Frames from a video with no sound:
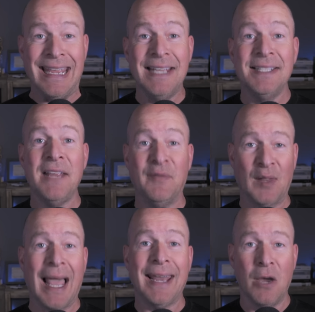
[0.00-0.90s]
He's a
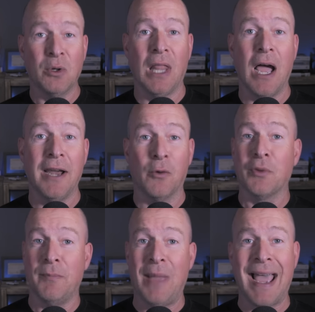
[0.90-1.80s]
flat-out liar
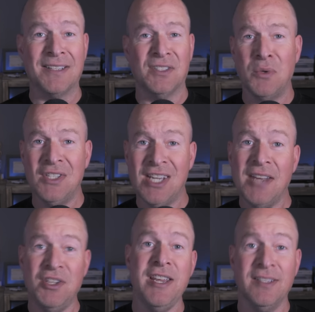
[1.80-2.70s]
with a past so
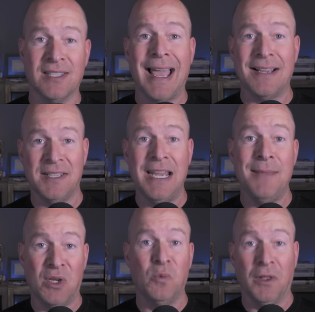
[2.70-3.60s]
sketchy his last
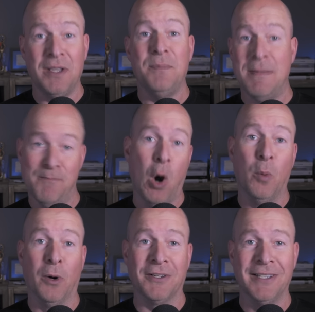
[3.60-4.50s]
name could really be
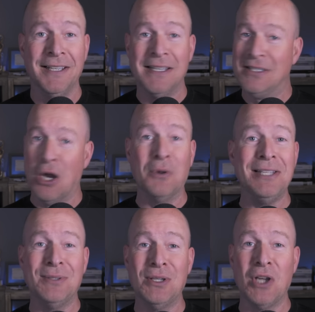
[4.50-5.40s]
Bobert.
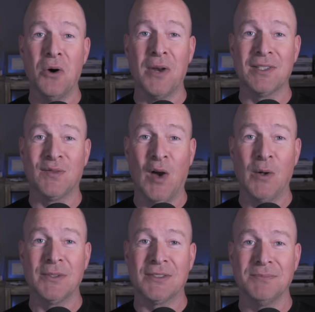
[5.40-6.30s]
Don't eat the donuts,
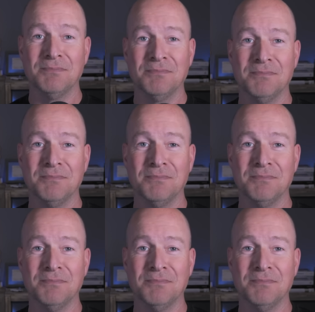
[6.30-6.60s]
folks."